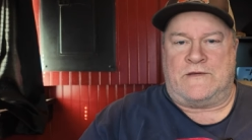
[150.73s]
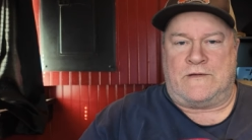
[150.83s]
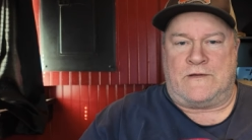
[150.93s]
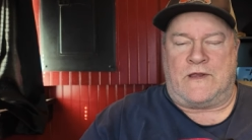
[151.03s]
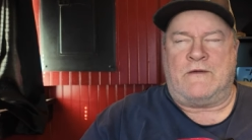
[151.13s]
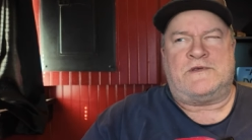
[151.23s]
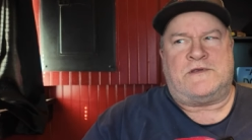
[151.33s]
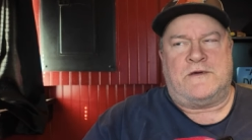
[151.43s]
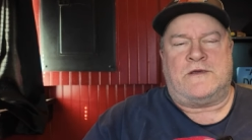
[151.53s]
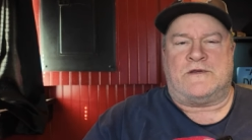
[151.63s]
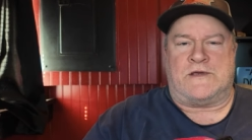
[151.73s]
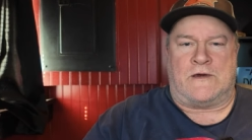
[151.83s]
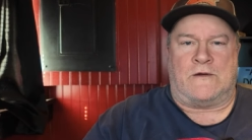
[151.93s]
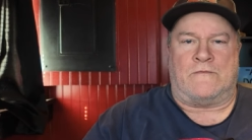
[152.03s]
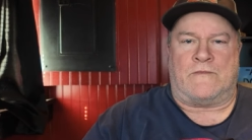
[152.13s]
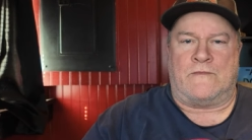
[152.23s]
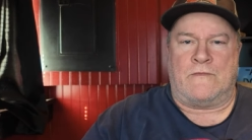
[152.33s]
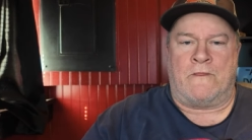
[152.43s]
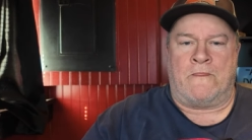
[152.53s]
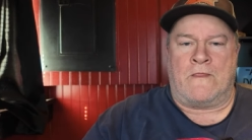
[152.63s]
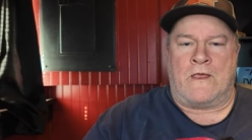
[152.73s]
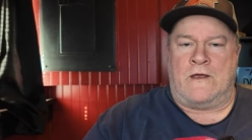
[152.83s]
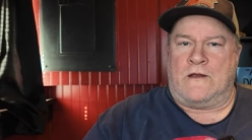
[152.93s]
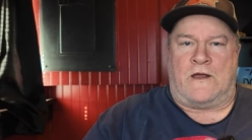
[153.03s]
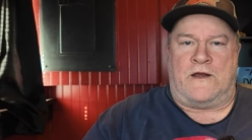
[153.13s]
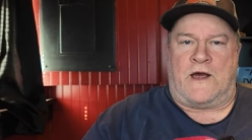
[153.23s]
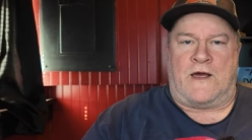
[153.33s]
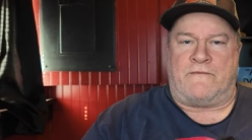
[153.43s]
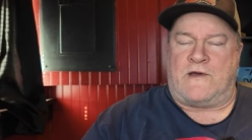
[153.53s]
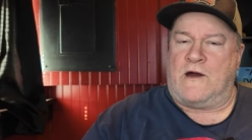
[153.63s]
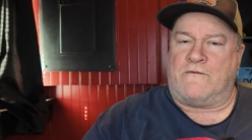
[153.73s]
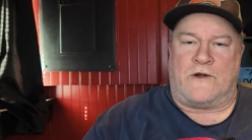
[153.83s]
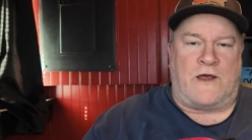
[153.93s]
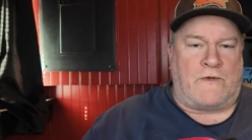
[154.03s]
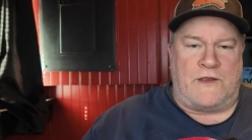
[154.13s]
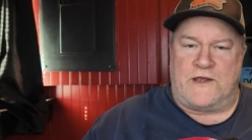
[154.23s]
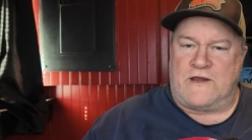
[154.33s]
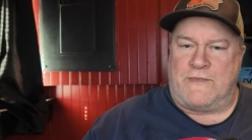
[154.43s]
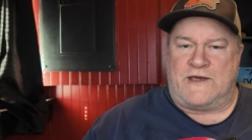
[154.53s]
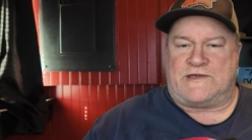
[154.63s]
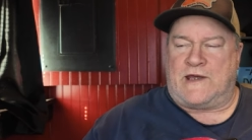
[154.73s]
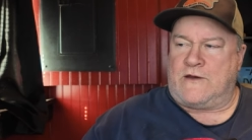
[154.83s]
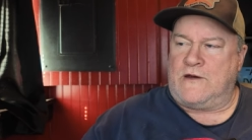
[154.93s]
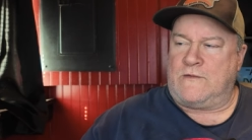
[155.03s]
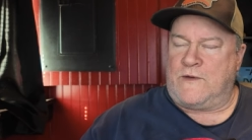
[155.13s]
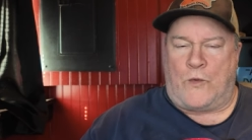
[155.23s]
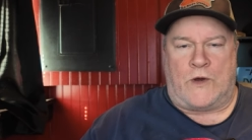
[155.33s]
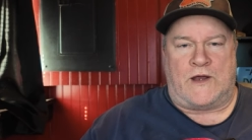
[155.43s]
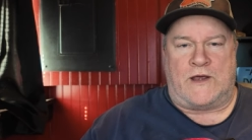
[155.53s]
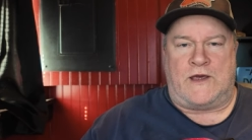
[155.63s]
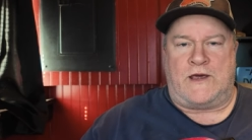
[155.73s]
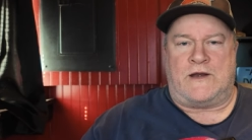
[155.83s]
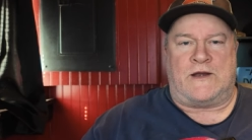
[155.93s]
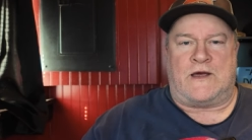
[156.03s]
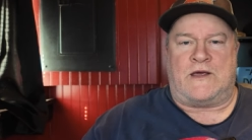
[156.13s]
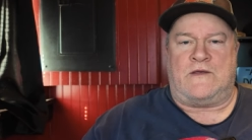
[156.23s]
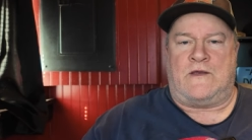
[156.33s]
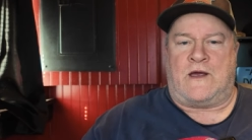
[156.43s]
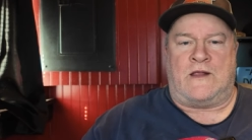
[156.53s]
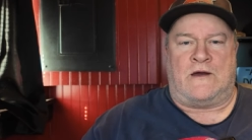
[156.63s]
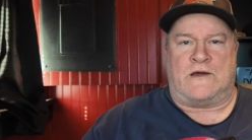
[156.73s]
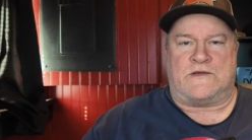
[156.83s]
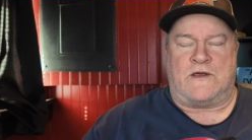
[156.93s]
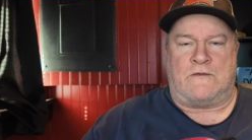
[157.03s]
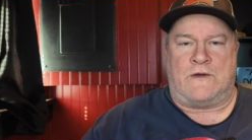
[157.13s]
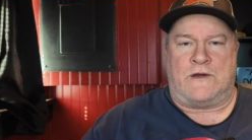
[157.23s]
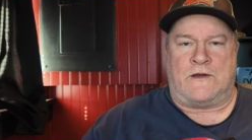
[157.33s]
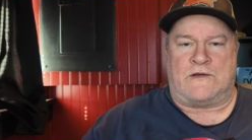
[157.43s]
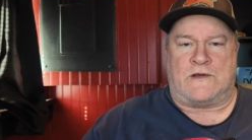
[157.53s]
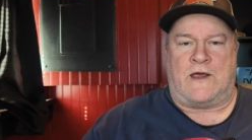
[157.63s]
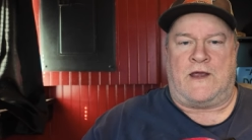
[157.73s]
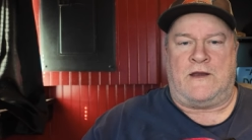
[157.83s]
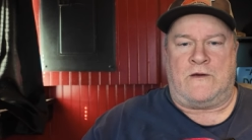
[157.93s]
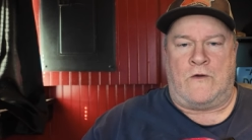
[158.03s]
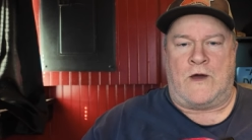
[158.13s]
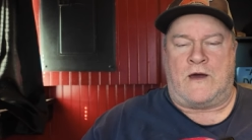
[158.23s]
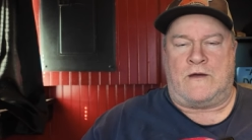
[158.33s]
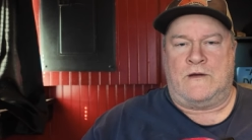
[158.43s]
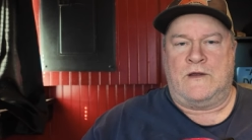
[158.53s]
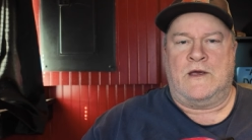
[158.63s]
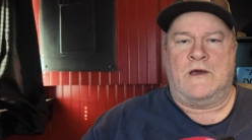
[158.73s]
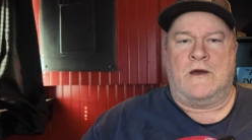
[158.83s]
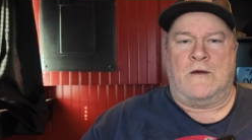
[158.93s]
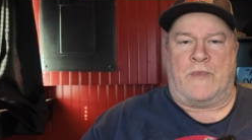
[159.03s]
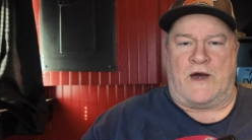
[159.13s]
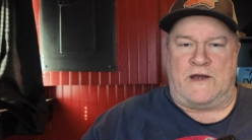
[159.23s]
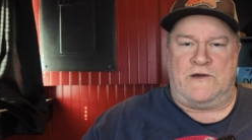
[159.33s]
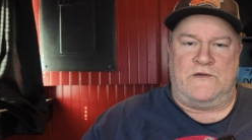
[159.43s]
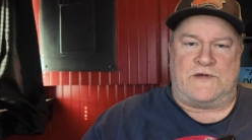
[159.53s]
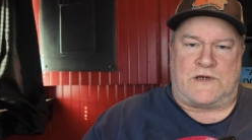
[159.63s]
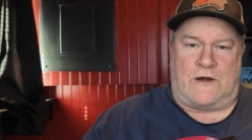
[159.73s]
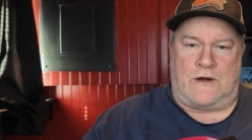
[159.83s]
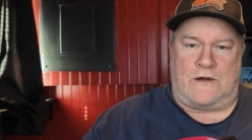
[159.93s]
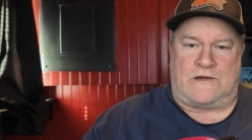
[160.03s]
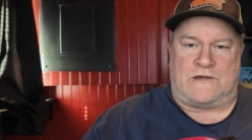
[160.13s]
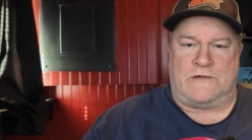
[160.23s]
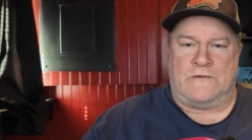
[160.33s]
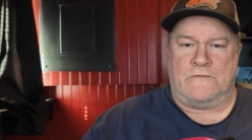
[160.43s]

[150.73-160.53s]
Now that was two years ago, and I've covered everything the best I could with what I had, and I I lost everything, so I had to go out buy new starts.